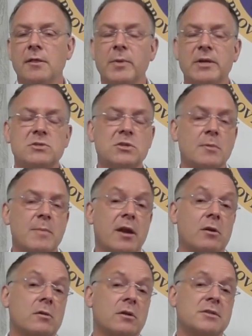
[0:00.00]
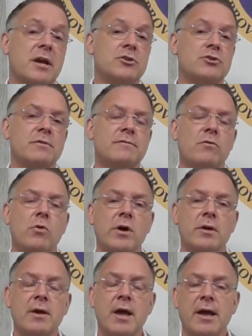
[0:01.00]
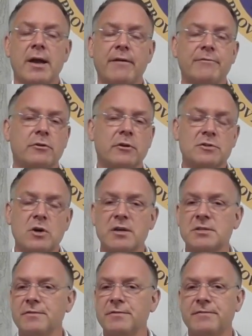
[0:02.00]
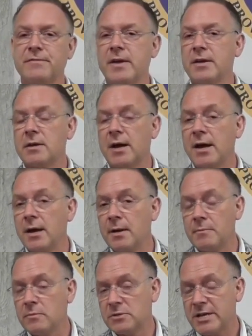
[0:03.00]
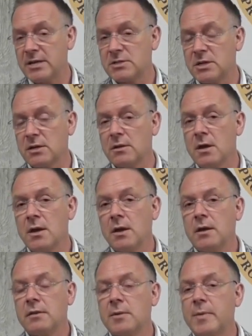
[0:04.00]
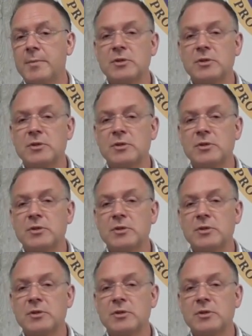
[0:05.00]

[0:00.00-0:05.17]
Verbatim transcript: They might seek medical attention for it, and after exhaustive uh, testing, they